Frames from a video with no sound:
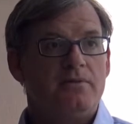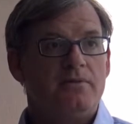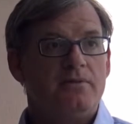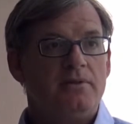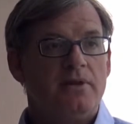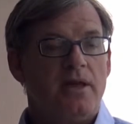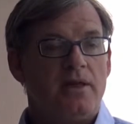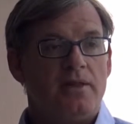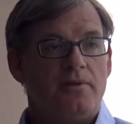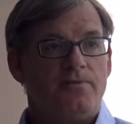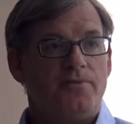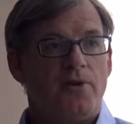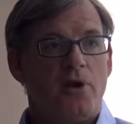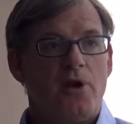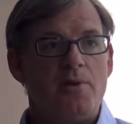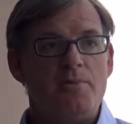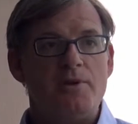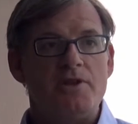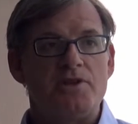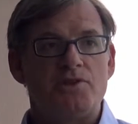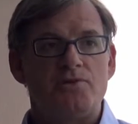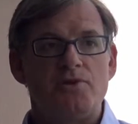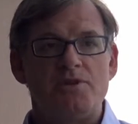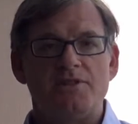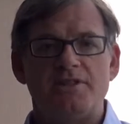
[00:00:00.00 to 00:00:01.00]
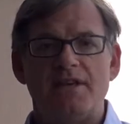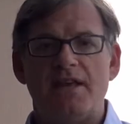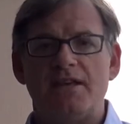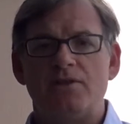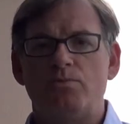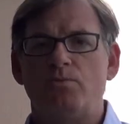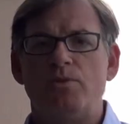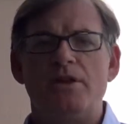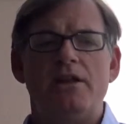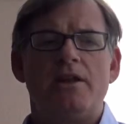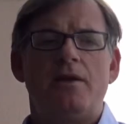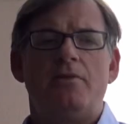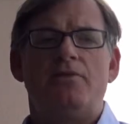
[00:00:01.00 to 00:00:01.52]
The Foreign Ministry says,
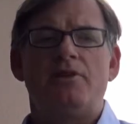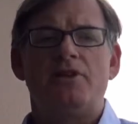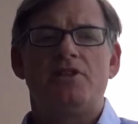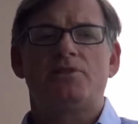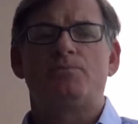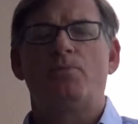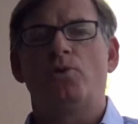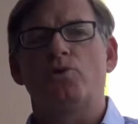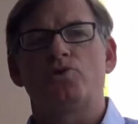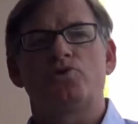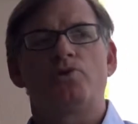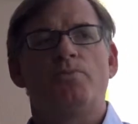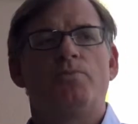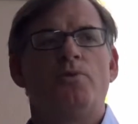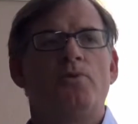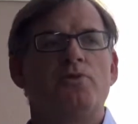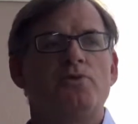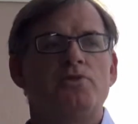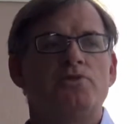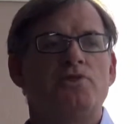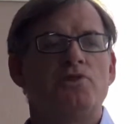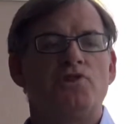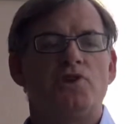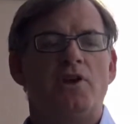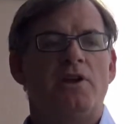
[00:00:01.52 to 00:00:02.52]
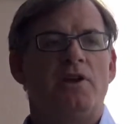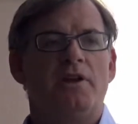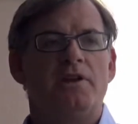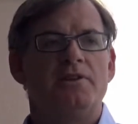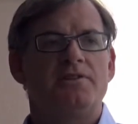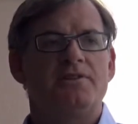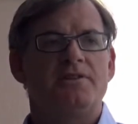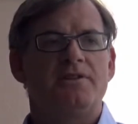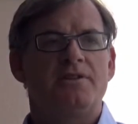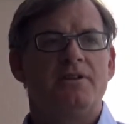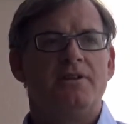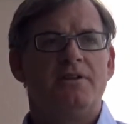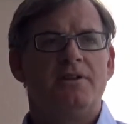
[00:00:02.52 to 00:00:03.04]
we don't think sports reporters are
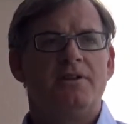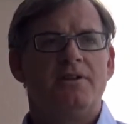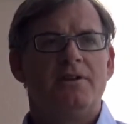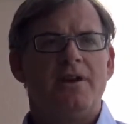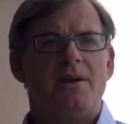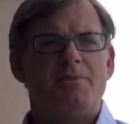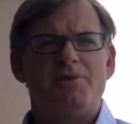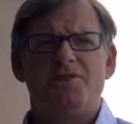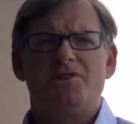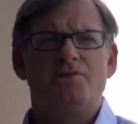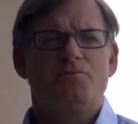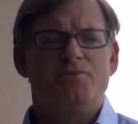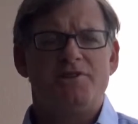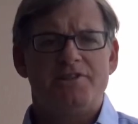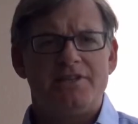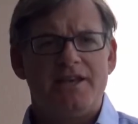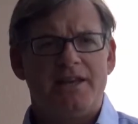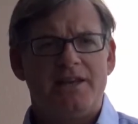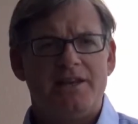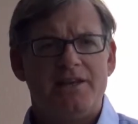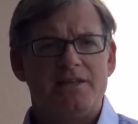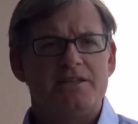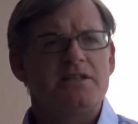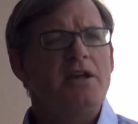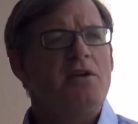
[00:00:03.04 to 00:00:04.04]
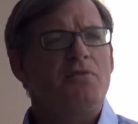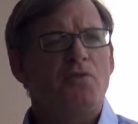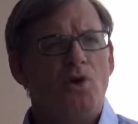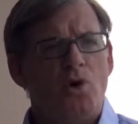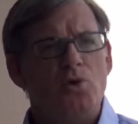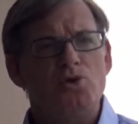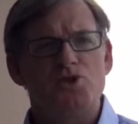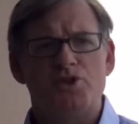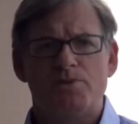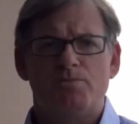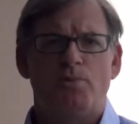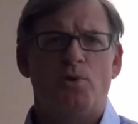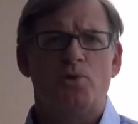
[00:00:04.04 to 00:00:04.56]
journalists. And this is ridiculous. Of
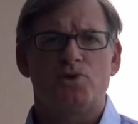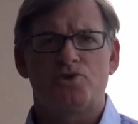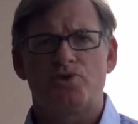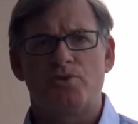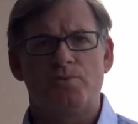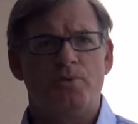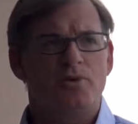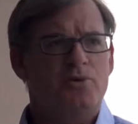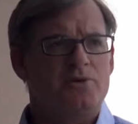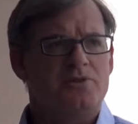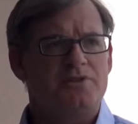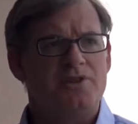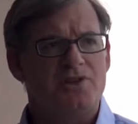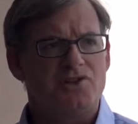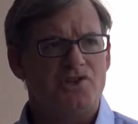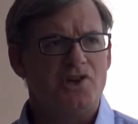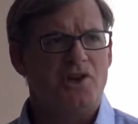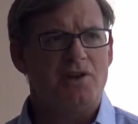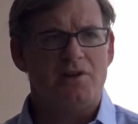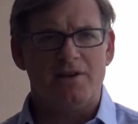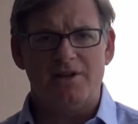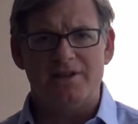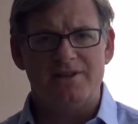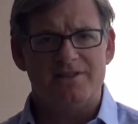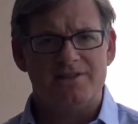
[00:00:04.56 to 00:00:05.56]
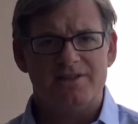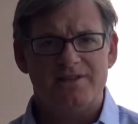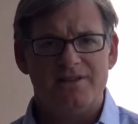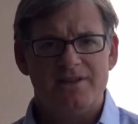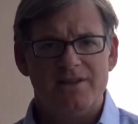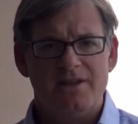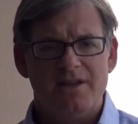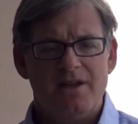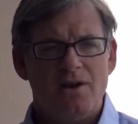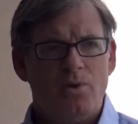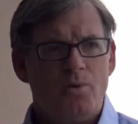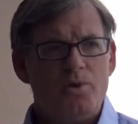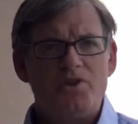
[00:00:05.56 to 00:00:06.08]
course sports reporters are journalists.
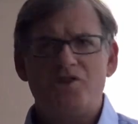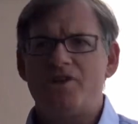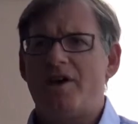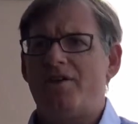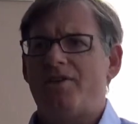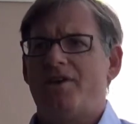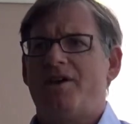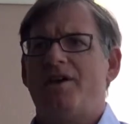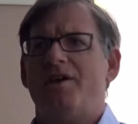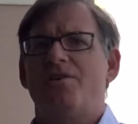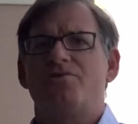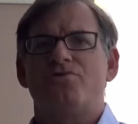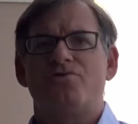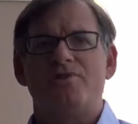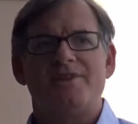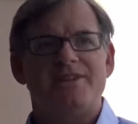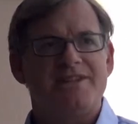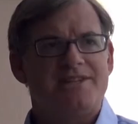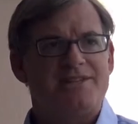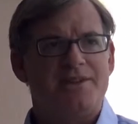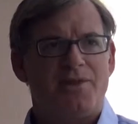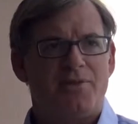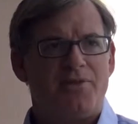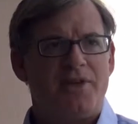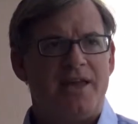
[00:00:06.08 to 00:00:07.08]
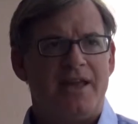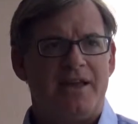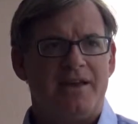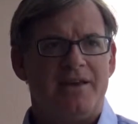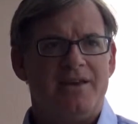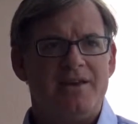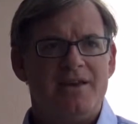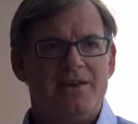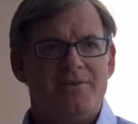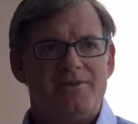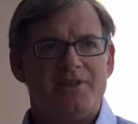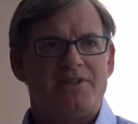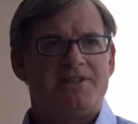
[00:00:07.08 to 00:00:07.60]
Which other country doesn't think
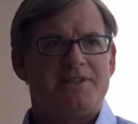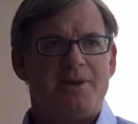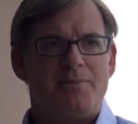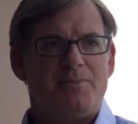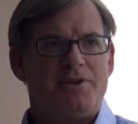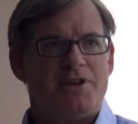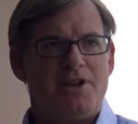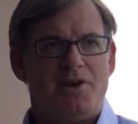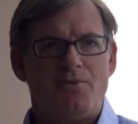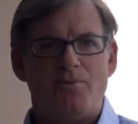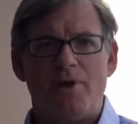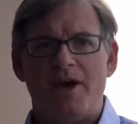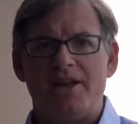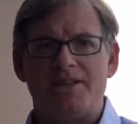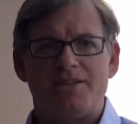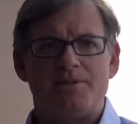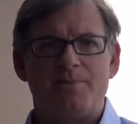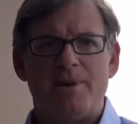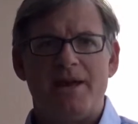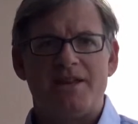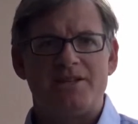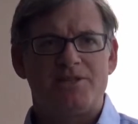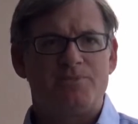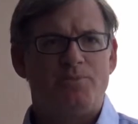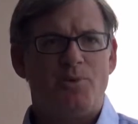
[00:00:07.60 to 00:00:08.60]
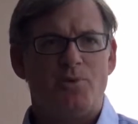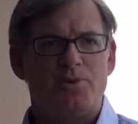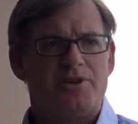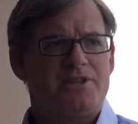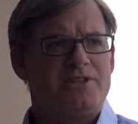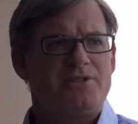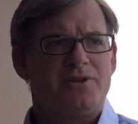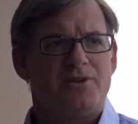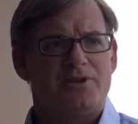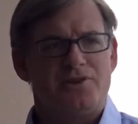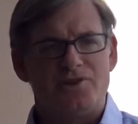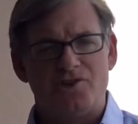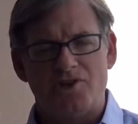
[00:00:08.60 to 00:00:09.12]
that somebody who writes about sport
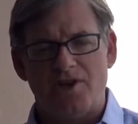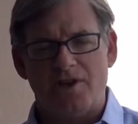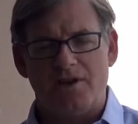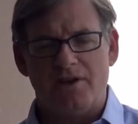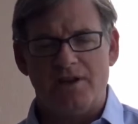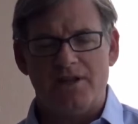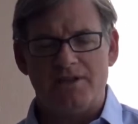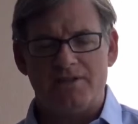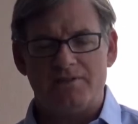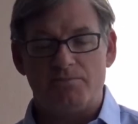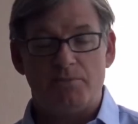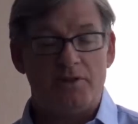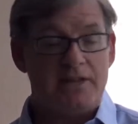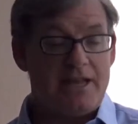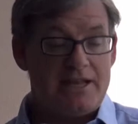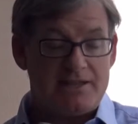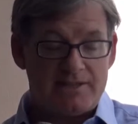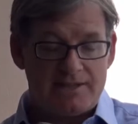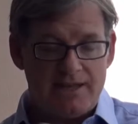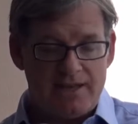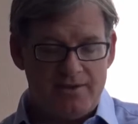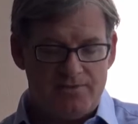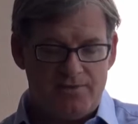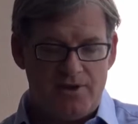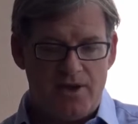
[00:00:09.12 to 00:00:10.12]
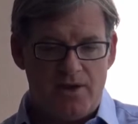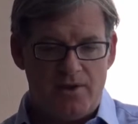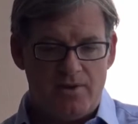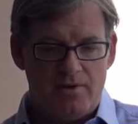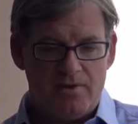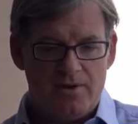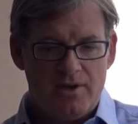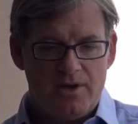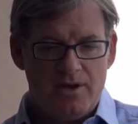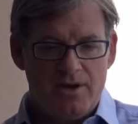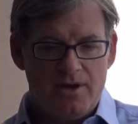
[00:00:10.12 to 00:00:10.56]
is not a journalist? But that's their view.